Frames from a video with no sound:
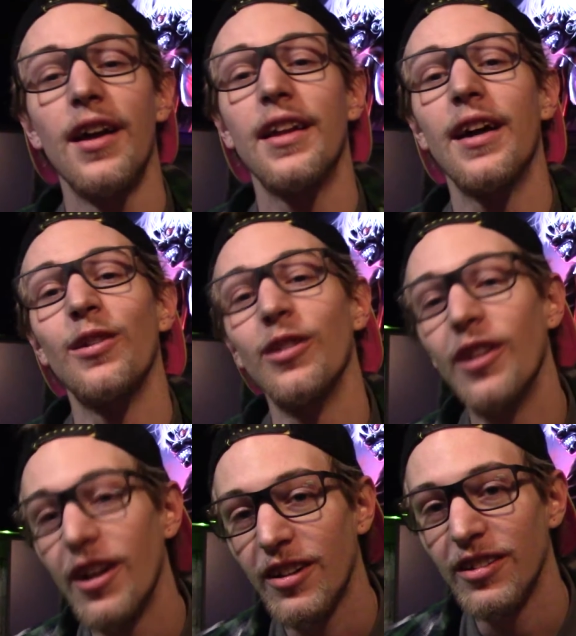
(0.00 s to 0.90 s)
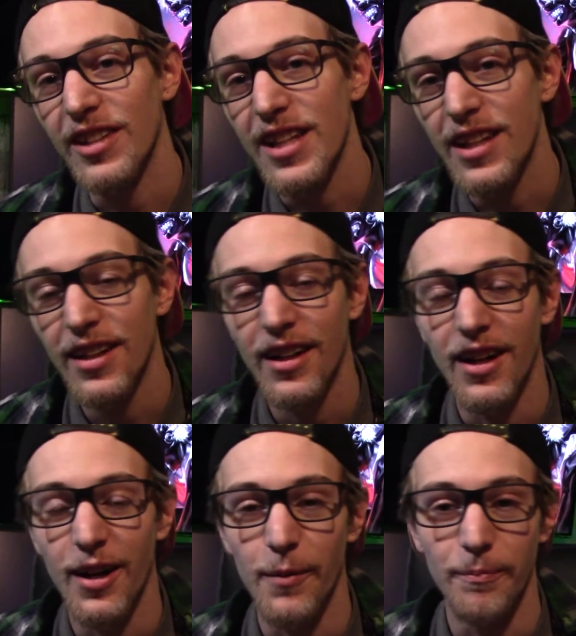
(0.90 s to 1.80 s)
Now luckily,
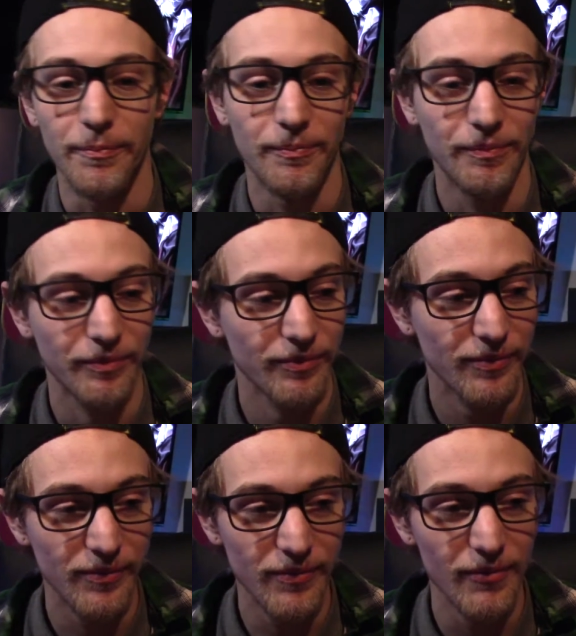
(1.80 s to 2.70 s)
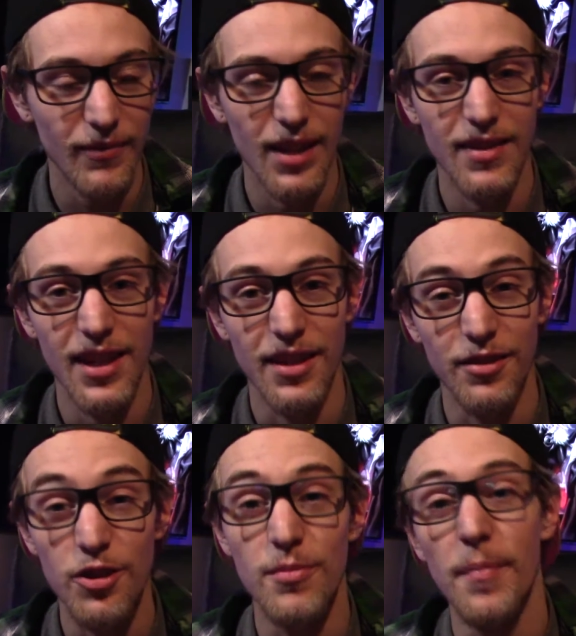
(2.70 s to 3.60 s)
the
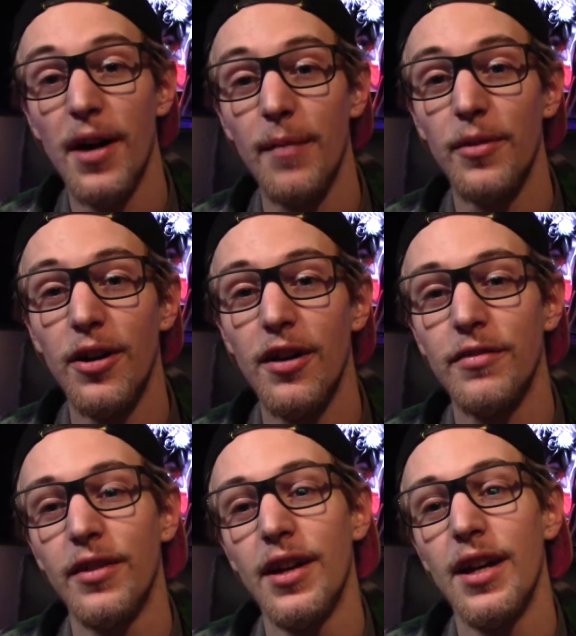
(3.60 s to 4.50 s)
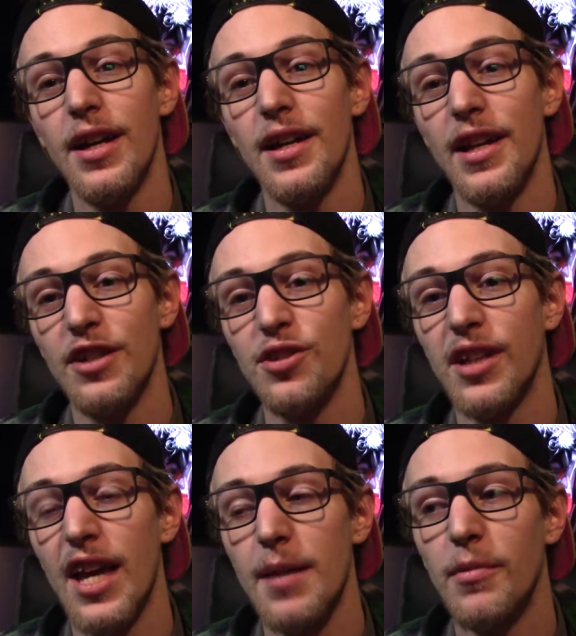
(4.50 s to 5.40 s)
tube that popped off, it actually
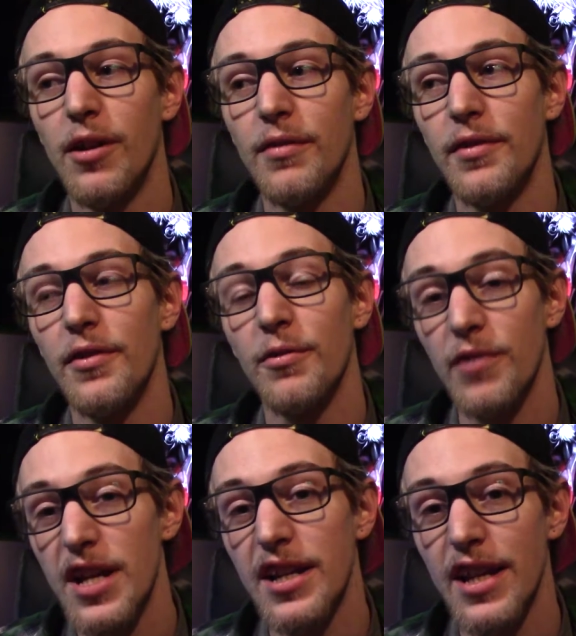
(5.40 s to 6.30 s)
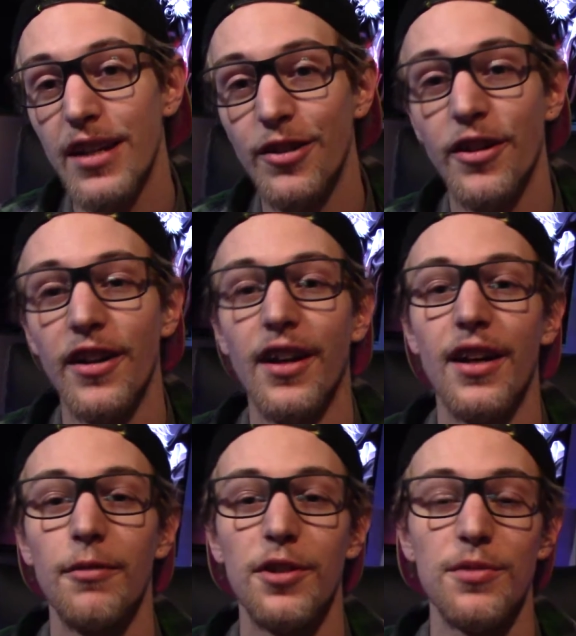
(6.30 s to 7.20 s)
came off of the radiator,
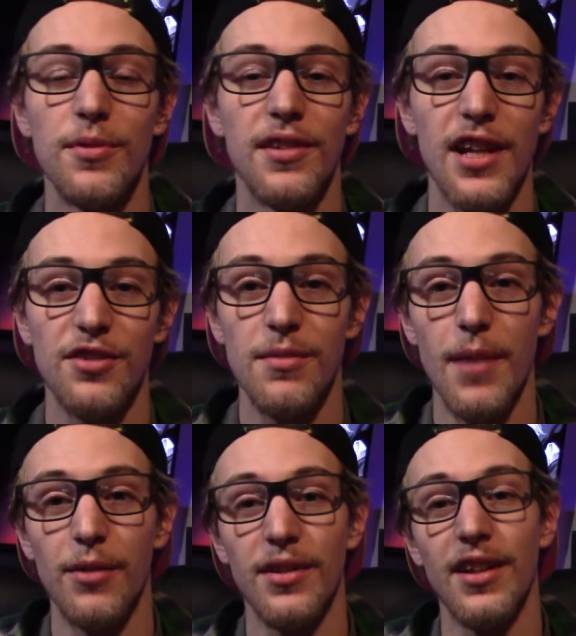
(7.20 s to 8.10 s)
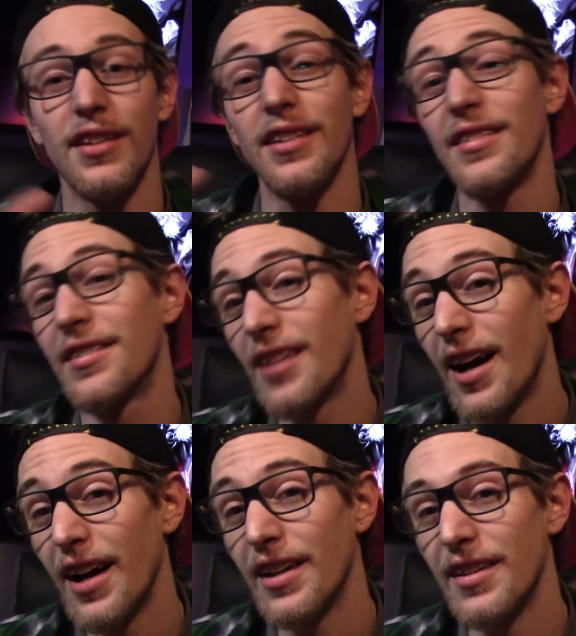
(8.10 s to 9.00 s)
which was actually mounted on the
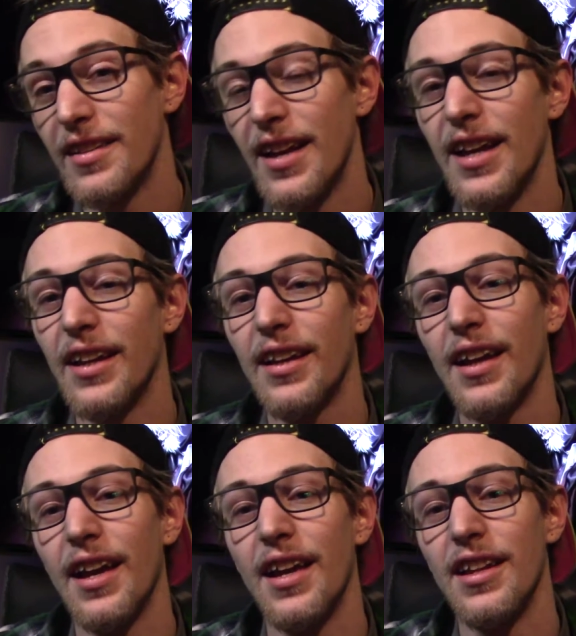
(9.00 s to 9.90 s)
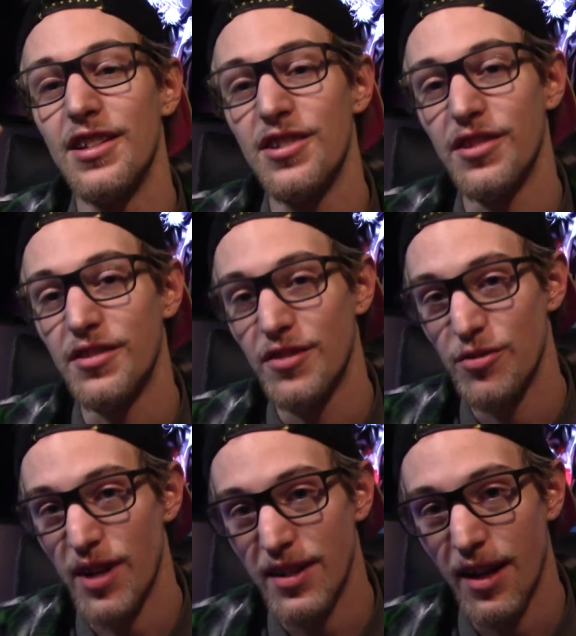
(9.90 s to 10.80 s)
side of the tank, and it just
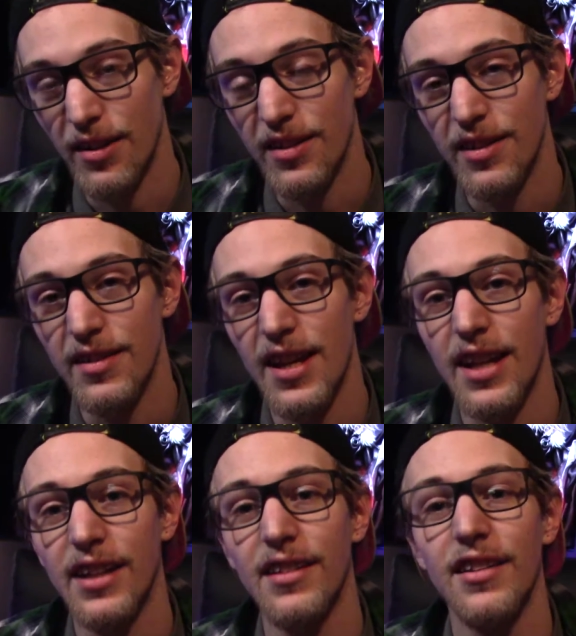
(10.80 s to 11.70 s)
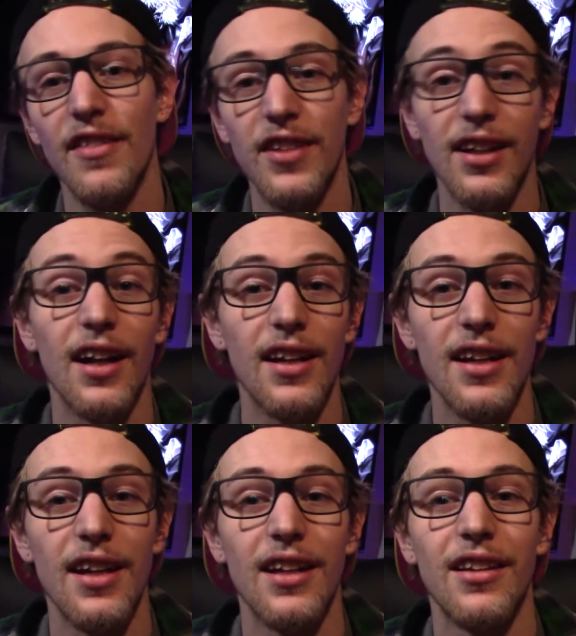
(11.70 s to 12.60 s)
drained down into the tank. Nothing got
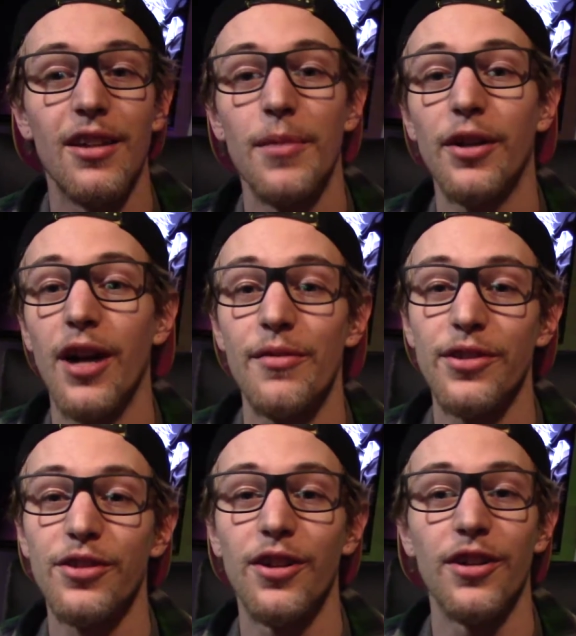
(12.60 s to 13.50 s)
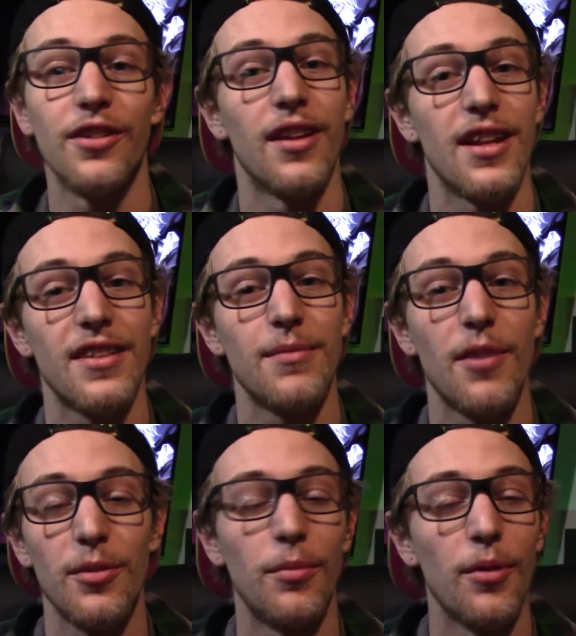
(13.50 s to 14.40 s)
hit, none of my graphics card, any
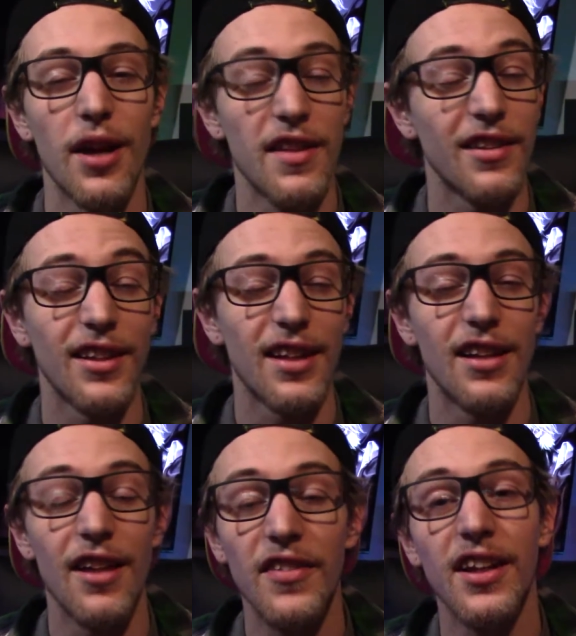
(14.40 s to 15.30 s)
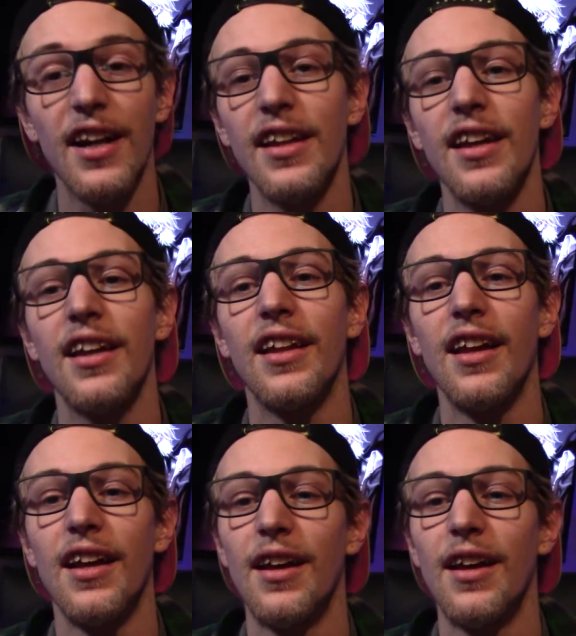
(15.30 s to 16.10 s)
motherboard, anything like that, nothing got hit.